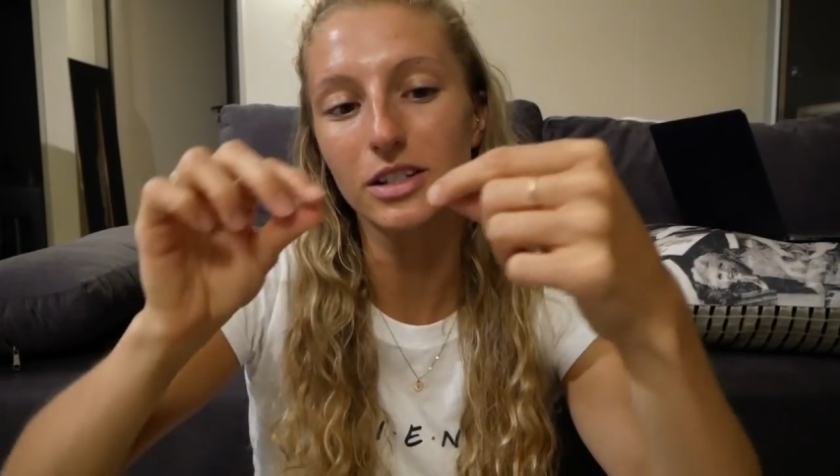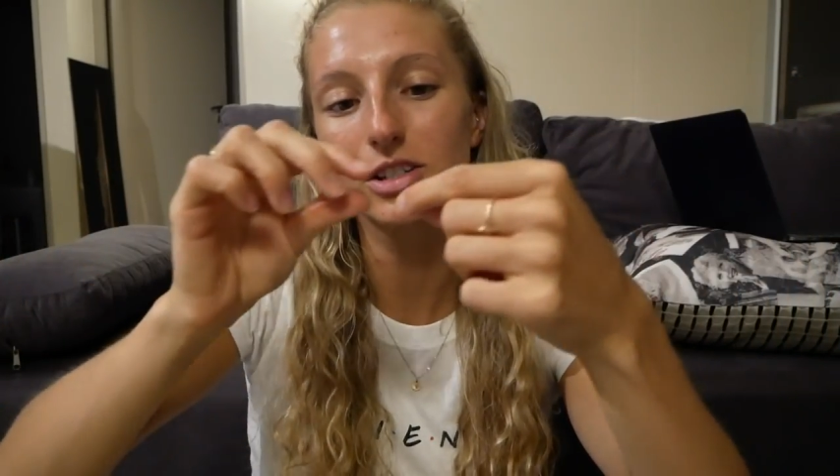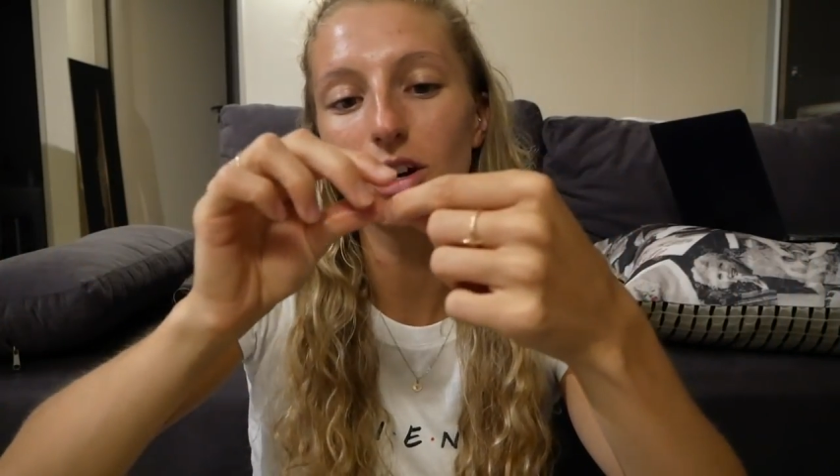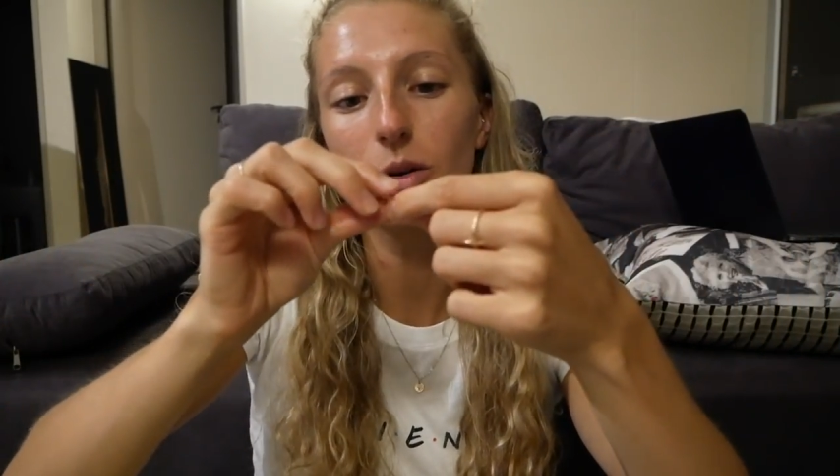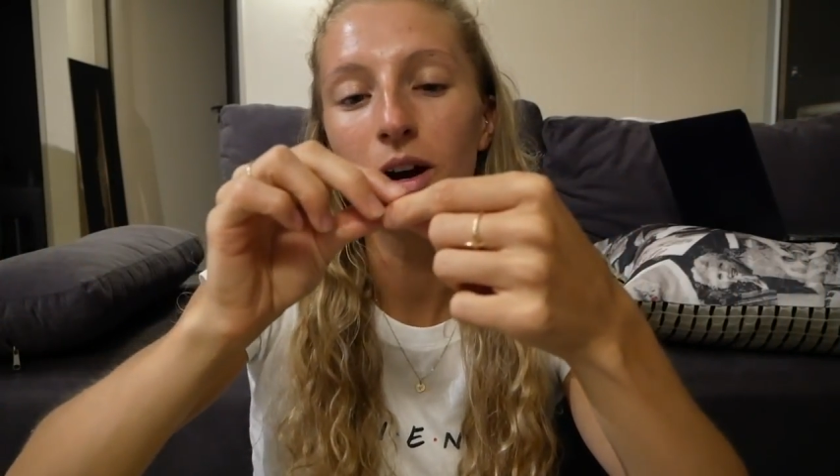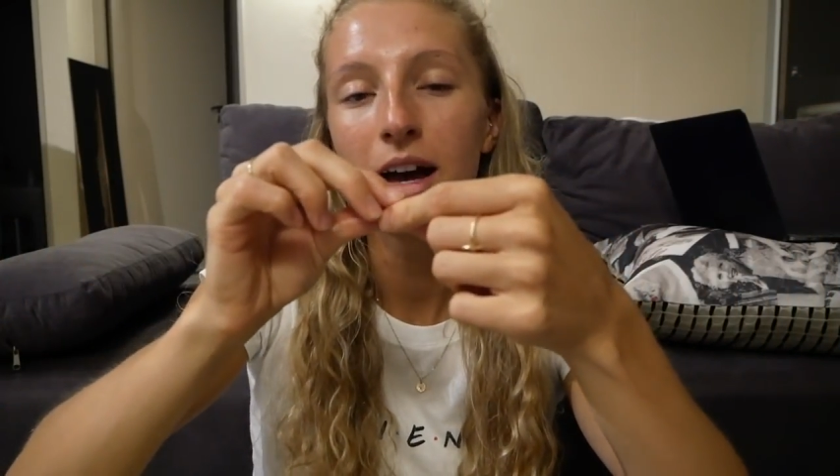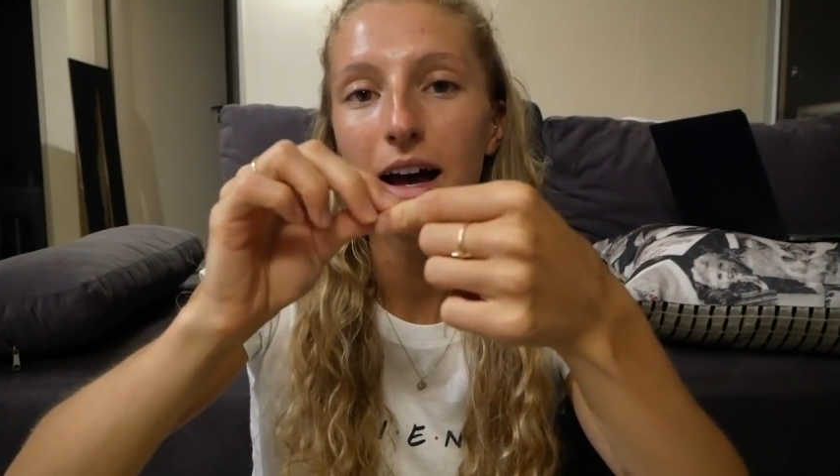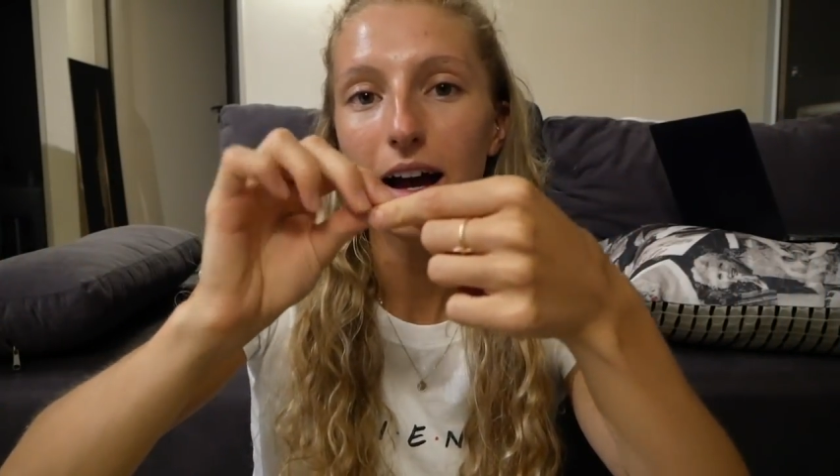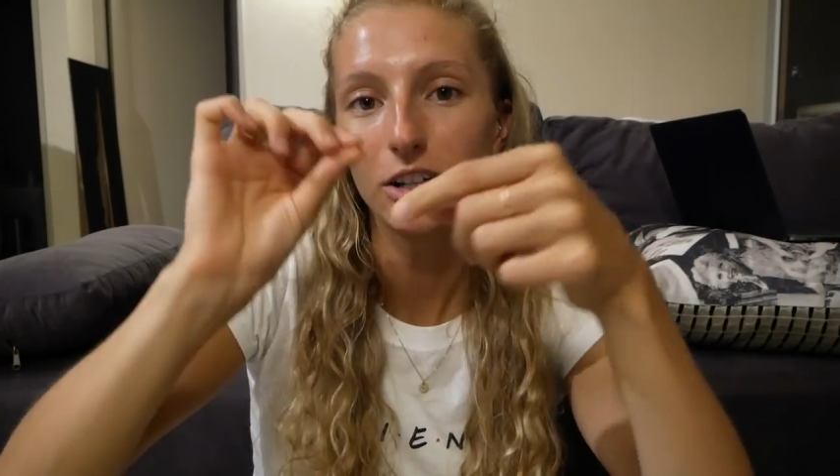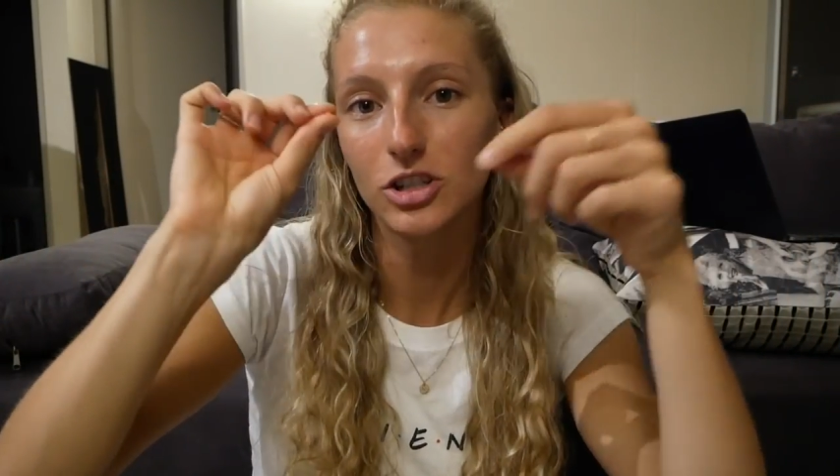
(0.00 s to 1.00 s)
So
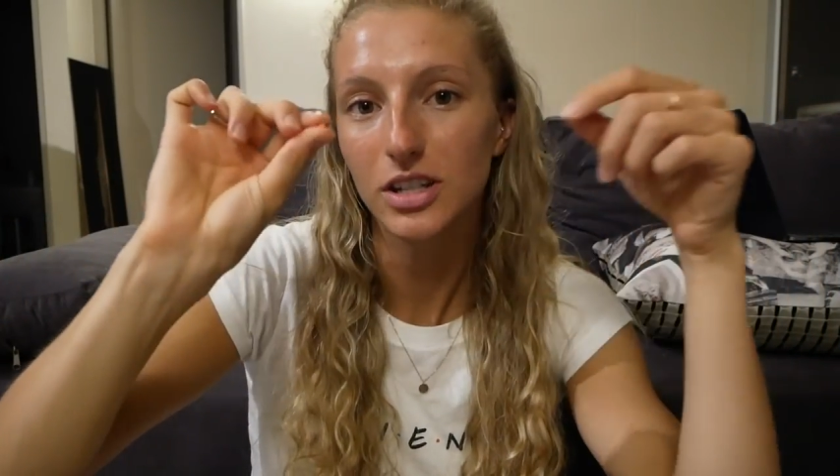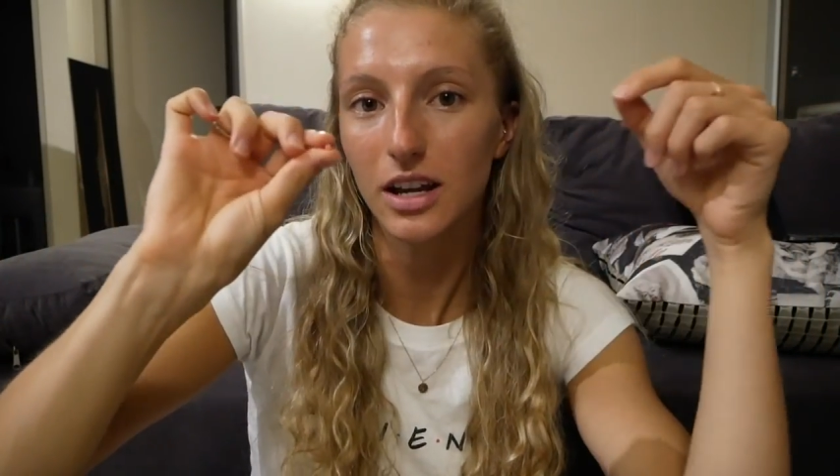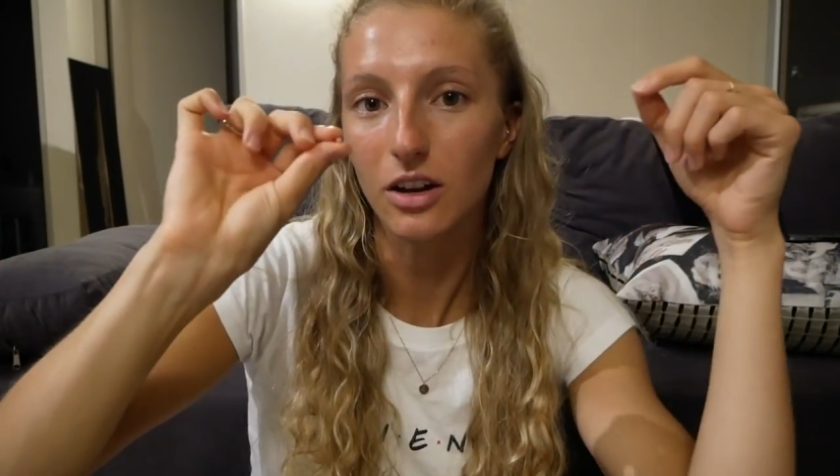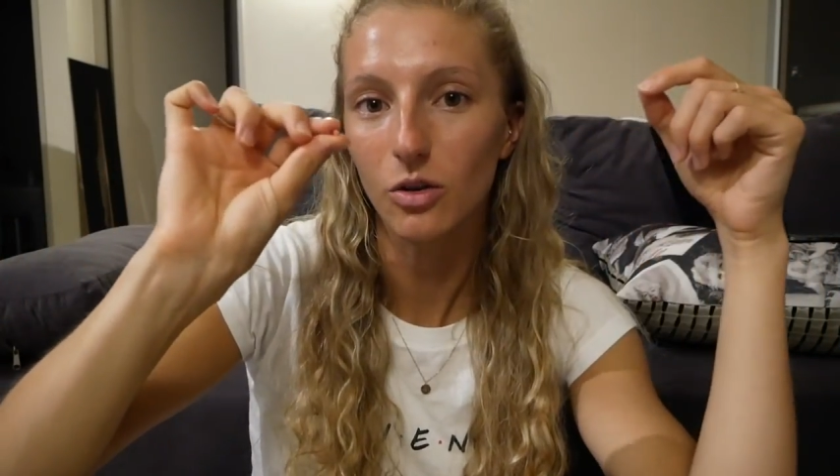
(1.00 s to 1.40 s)
I just take a